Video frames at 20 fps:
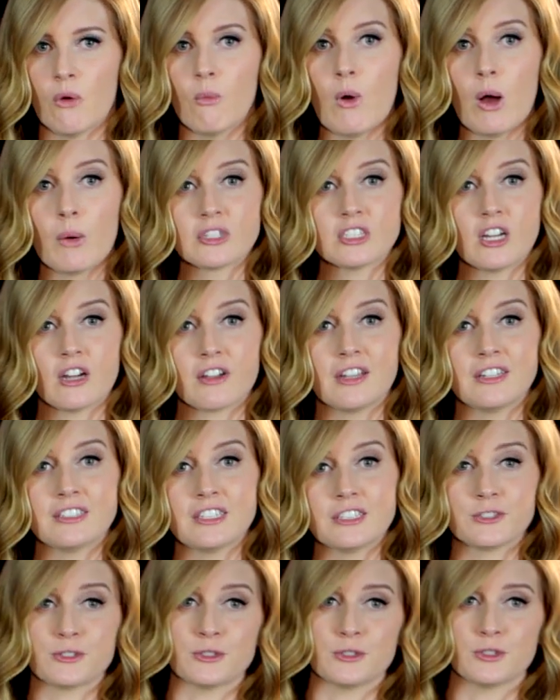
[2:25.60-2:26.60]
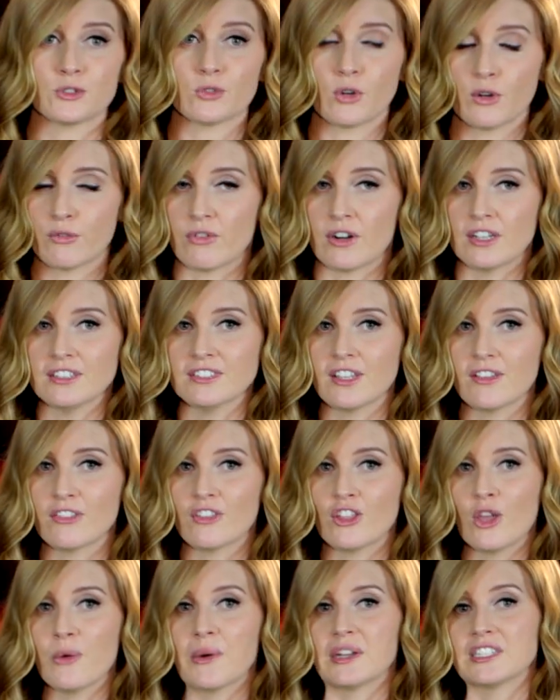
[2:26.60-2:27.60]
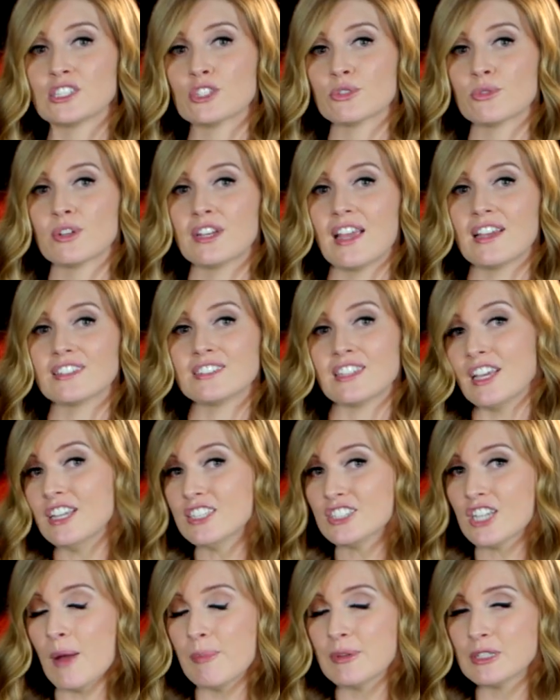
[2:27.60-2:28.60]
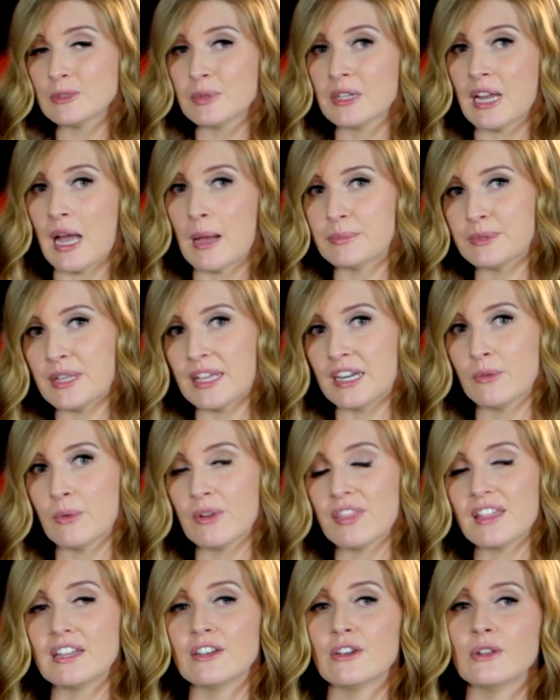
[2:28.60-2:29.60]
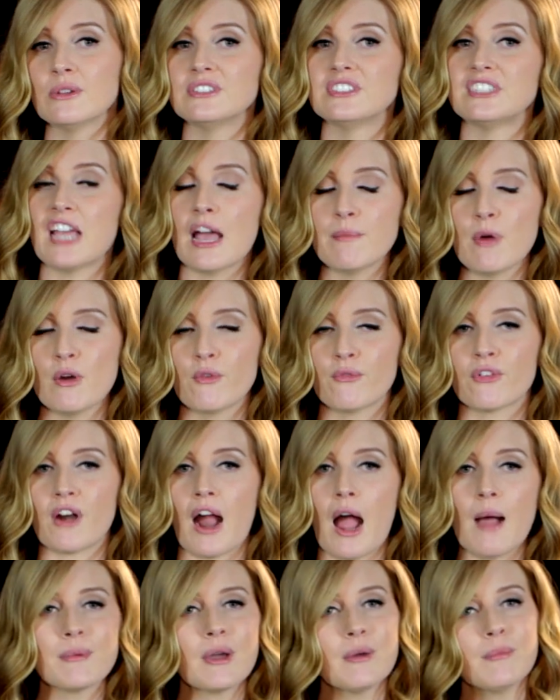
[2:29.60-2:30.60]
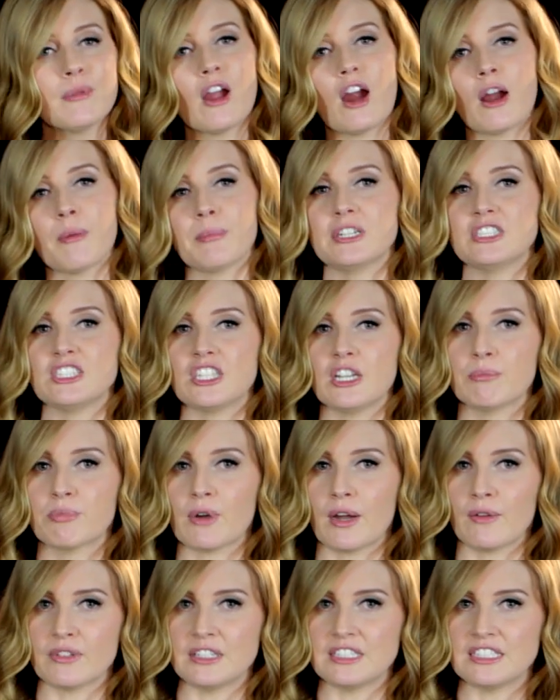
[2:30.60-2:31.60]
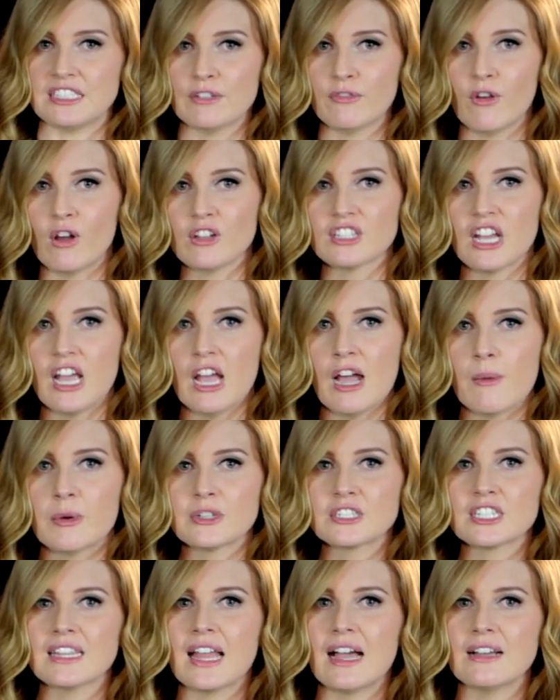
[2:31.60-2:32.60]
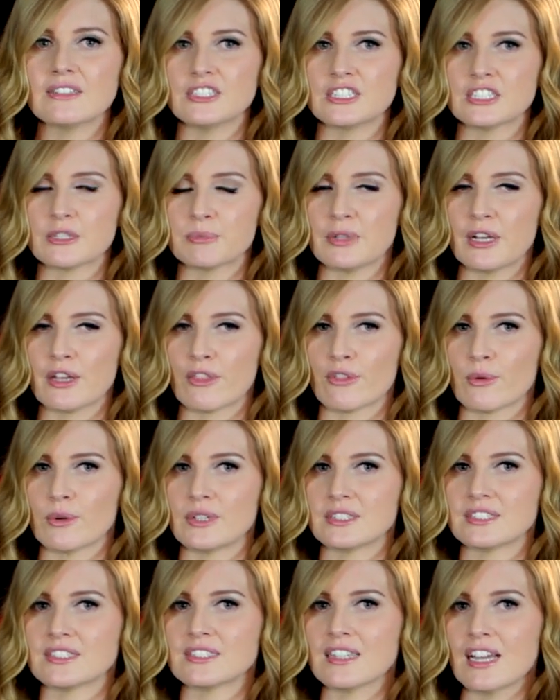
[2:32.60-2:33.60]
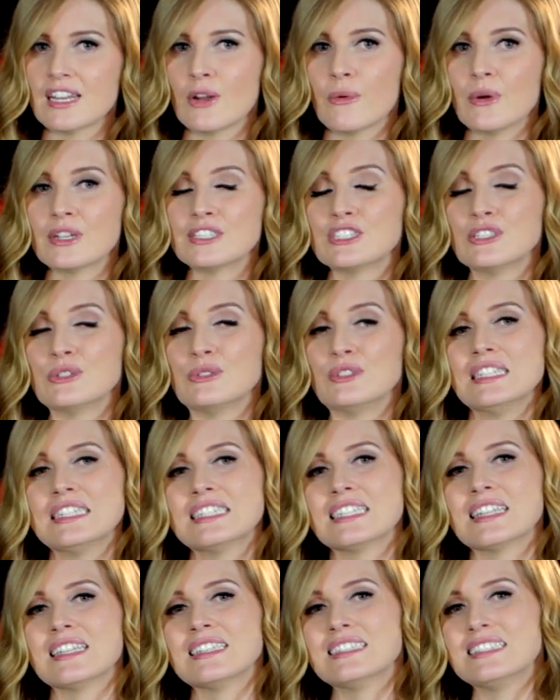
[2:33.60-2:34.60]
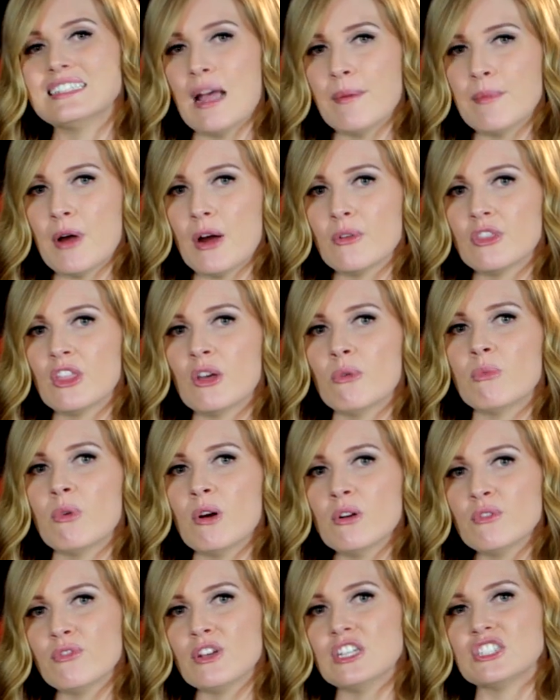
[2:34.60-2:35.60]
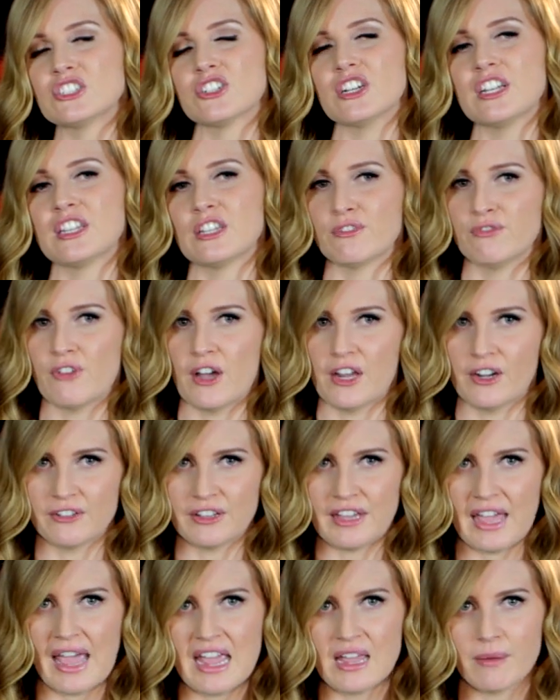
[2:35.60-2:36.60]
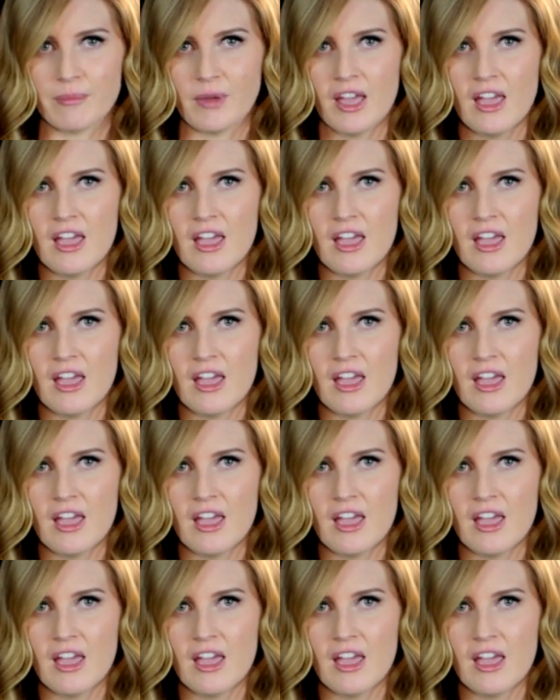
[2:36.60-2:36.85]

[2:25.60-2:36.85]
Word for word: While we're talking digital storefronts, the US 3DS eShop has been updated with a new demo for upcoming RPG Bravely Default, which allows you to play through a side quest unique to the demo that won't feature in the final game.